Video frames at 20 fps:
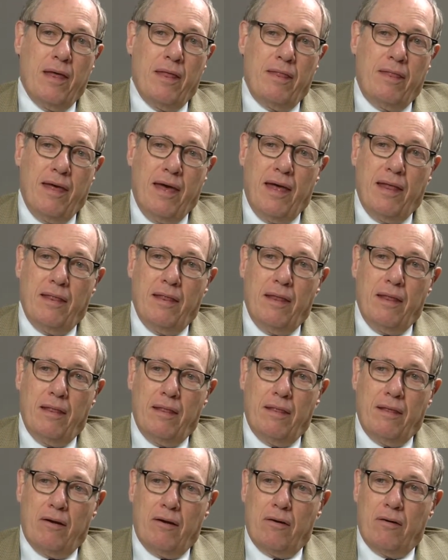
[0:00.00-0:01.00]
Then
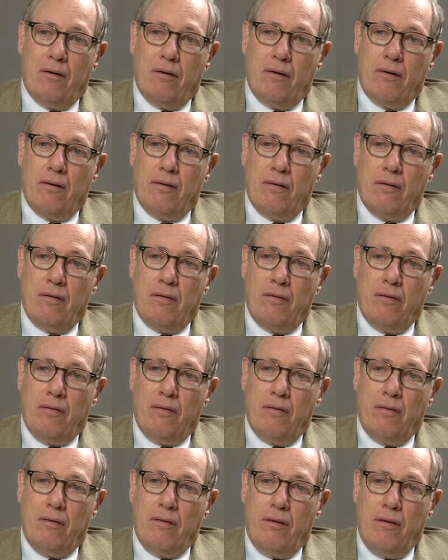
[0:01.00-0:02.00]
there,
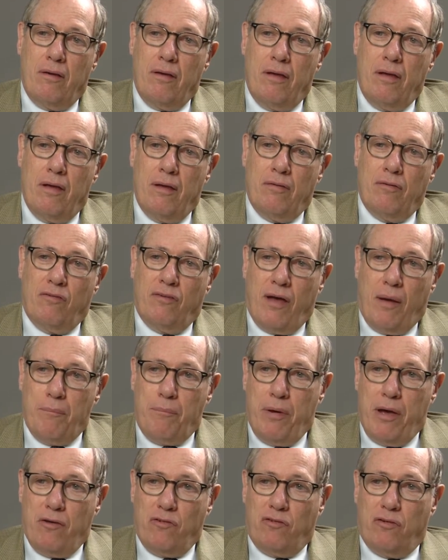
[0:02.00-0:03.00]
in some
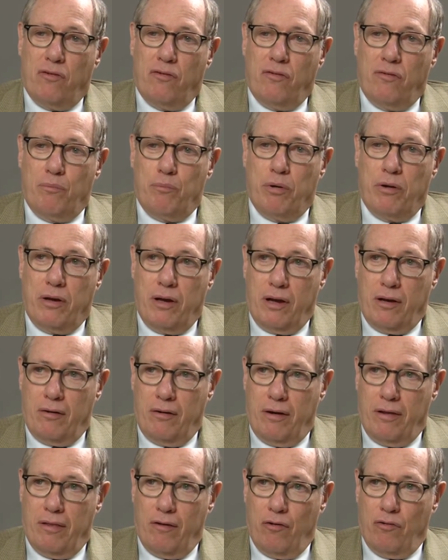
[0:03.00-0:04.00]
patients,
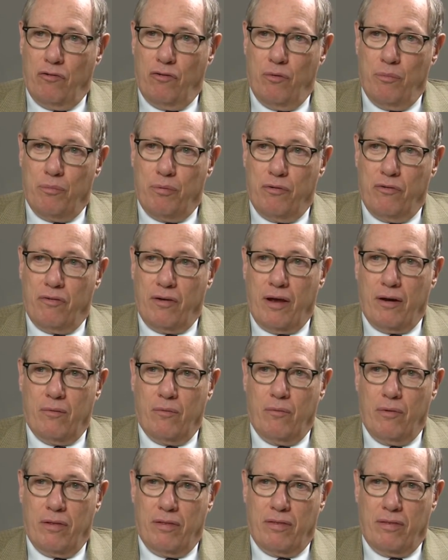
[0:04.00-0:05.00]
particularly those who present
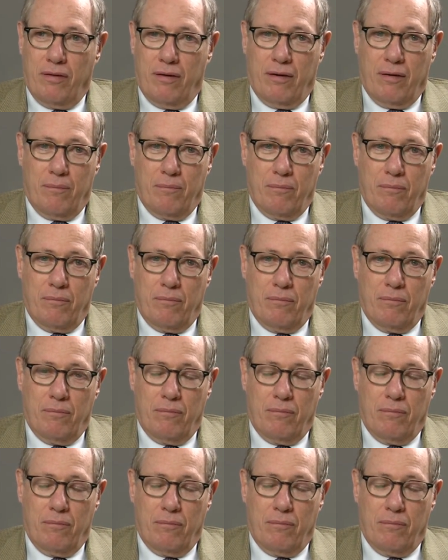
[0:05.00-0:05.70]
with um,